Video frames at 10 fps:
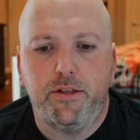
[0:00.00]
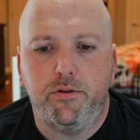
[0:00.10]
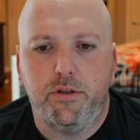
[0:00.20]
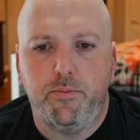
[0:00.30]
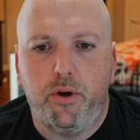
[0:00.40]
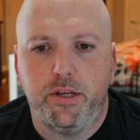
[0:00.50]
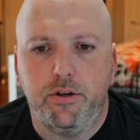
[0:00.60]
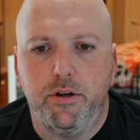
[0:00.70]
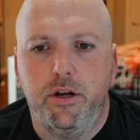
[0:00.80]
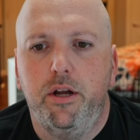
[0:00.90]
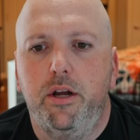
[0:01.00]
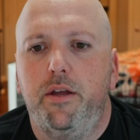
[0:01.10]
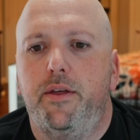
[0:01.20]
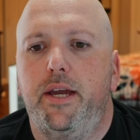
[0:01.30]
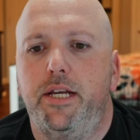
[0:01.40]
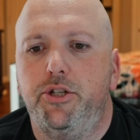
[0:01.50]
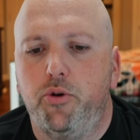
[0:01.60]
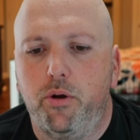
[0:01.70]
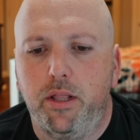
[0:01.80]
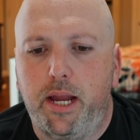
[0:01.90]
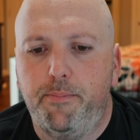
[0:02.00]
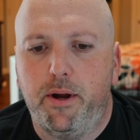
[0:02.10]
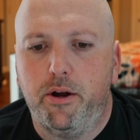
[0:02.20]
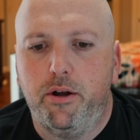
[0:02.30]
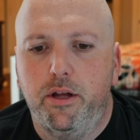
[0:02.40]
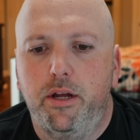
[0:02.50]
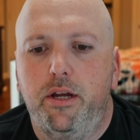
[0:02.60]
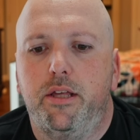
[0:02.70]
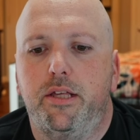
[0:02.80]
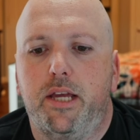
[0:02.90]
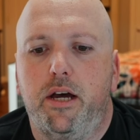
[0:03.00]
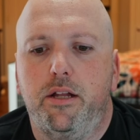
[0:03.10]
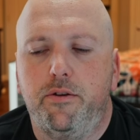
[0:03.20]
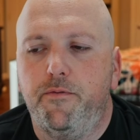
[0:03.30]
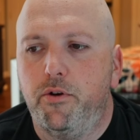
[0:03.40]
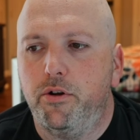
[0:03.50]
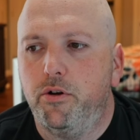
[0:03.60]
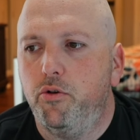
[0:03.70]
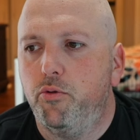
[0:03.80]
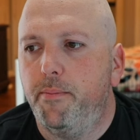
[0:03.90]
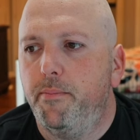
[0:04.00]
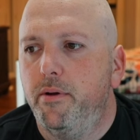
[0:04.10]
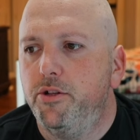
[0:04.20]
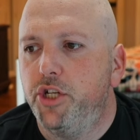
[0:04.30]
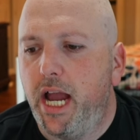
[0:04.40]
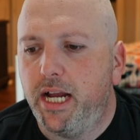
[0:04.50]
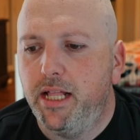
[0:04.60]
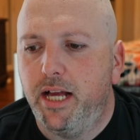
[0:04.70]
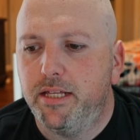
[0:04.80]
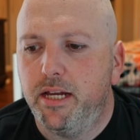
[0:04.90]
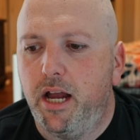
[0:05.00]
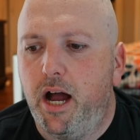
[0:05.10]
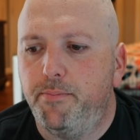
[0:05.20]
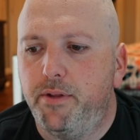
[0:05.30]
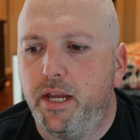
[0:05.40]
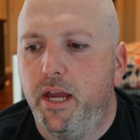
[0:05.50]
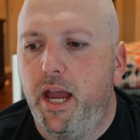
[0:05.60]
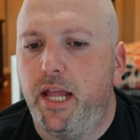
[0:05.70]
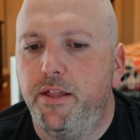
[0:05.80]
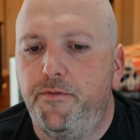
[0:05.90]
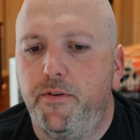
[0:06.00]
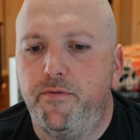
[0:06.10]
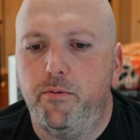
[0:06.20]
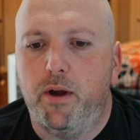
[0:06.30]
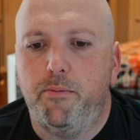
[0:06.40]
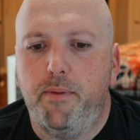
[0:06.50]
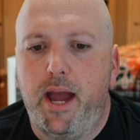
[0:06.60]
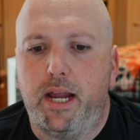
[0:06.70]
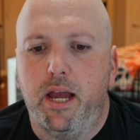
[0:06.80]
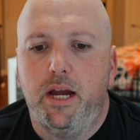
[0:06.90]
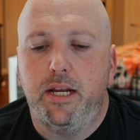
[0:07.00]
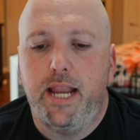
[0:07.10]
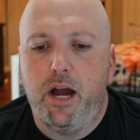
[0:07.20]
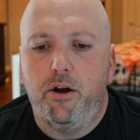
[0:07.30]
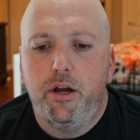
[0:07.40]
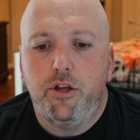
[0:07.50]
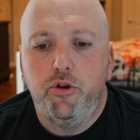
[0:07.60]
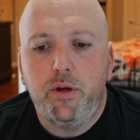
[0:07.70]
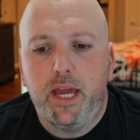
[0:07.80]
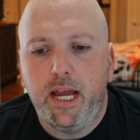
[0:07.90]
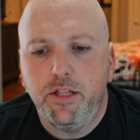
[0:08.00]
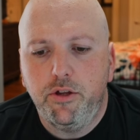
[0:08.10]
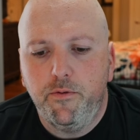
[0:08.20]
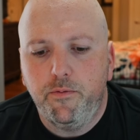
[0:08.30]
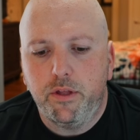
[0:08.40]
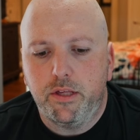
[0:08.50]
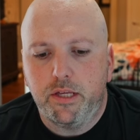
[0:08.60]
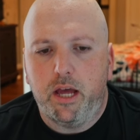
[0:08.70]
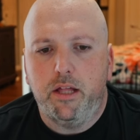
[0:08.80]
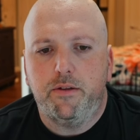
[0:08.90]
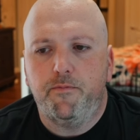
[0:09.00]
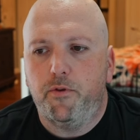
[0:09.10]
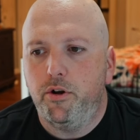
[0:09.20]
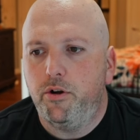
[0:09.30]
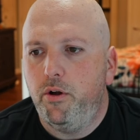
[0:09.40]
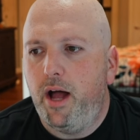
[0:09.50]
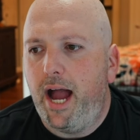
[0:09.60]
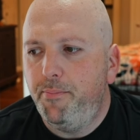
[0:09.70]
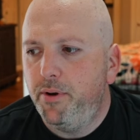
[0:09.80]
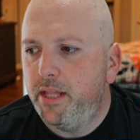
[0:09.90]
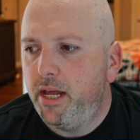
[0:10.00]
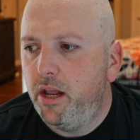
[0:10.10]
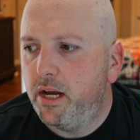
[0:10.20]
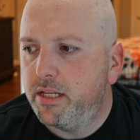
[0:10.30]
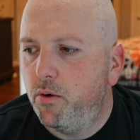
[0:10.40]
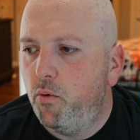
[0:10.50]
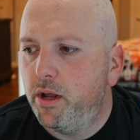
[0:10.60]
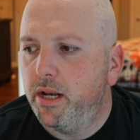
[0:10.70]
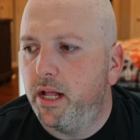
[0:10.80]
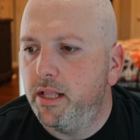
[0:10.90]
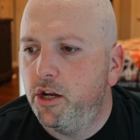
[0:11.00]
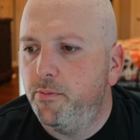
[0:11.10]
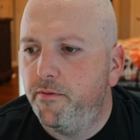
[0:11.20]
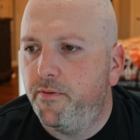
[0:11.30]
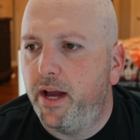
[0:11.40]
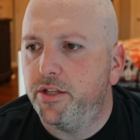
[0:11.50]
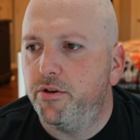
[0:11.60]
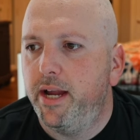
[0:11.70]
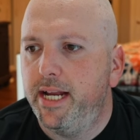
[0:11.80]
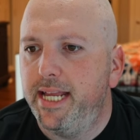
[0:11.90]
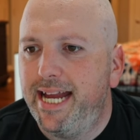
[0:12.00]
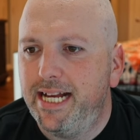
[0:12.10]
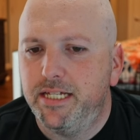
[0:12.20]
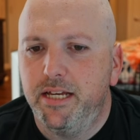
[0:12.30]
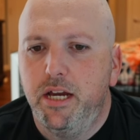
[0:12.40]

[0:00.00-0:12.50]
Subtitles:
suppressor, the his short light barrel, the skeletal vertical grip, jack glasslick optic, and the 50 round mag. Now, you can do the skeleton vertical. I put that on because I wanted a little bit faster ADS.